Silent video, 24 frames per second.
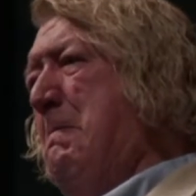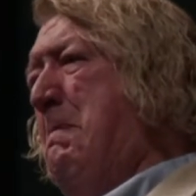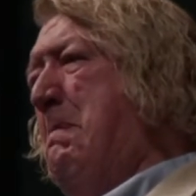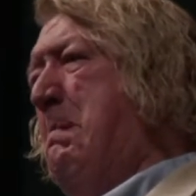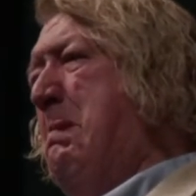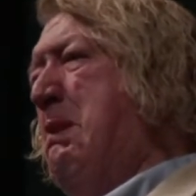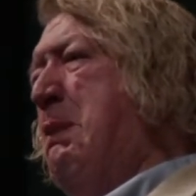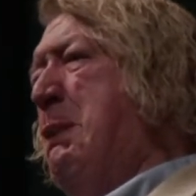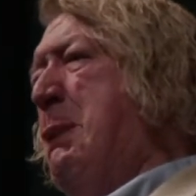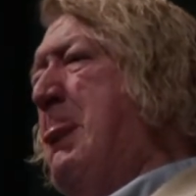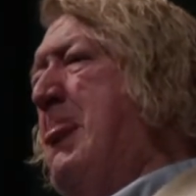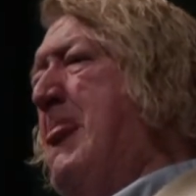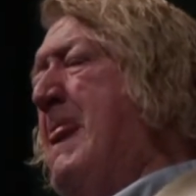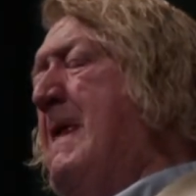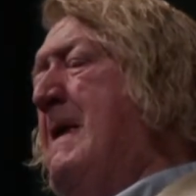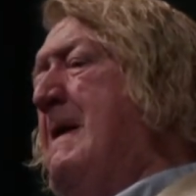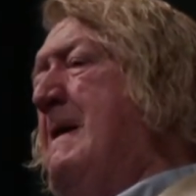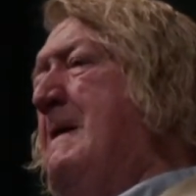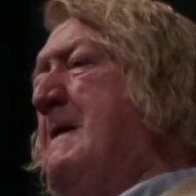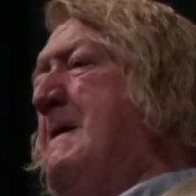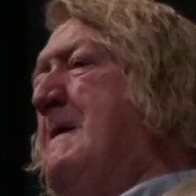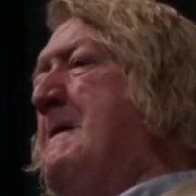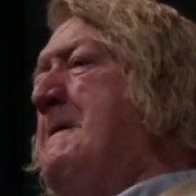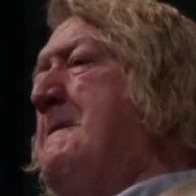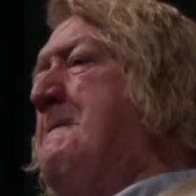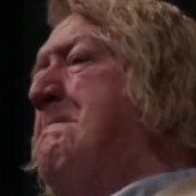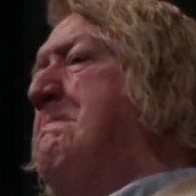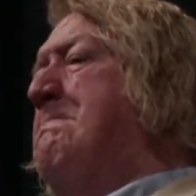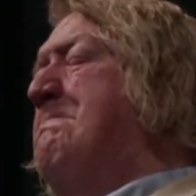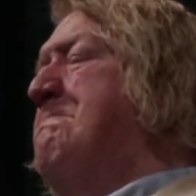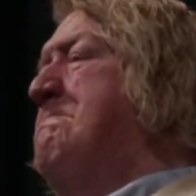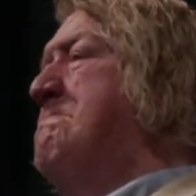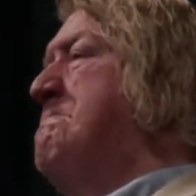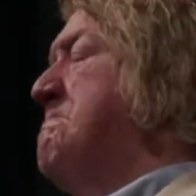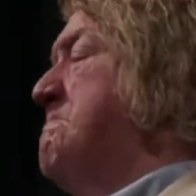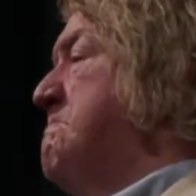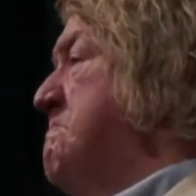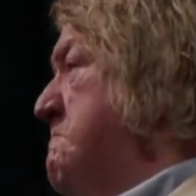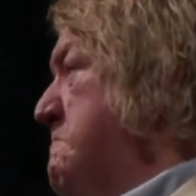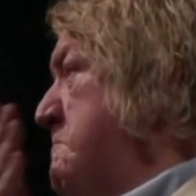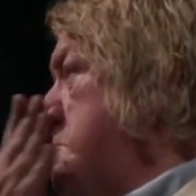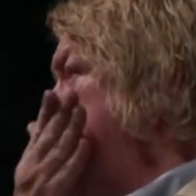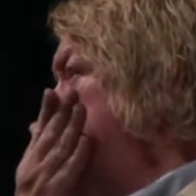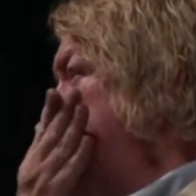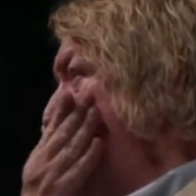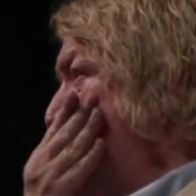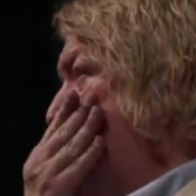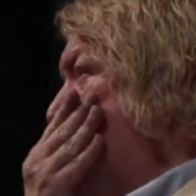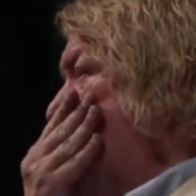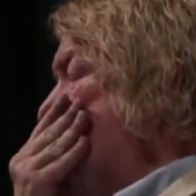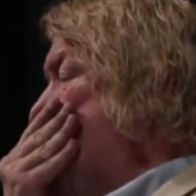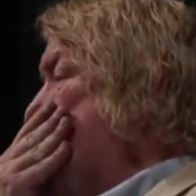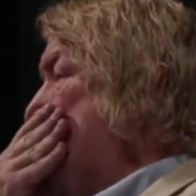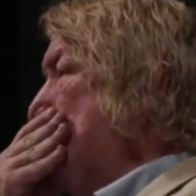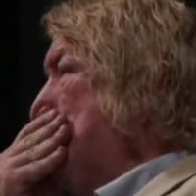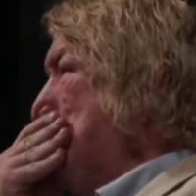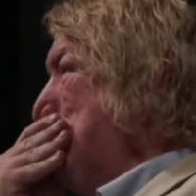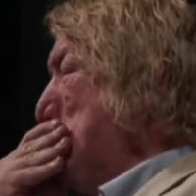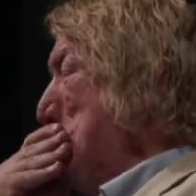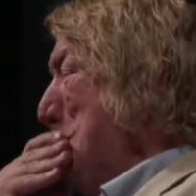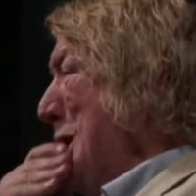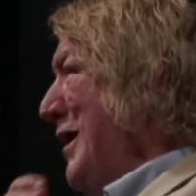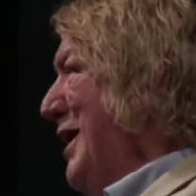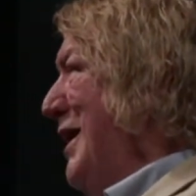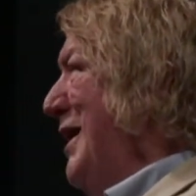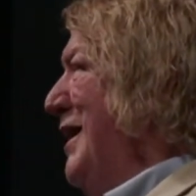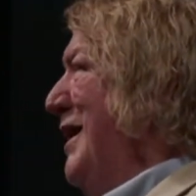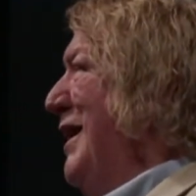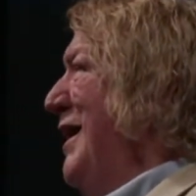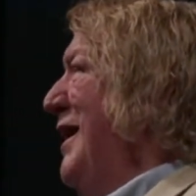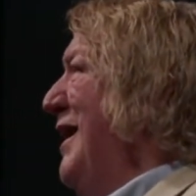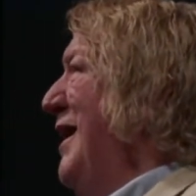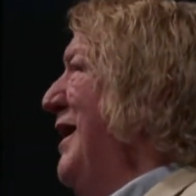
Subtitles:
Nothing is said.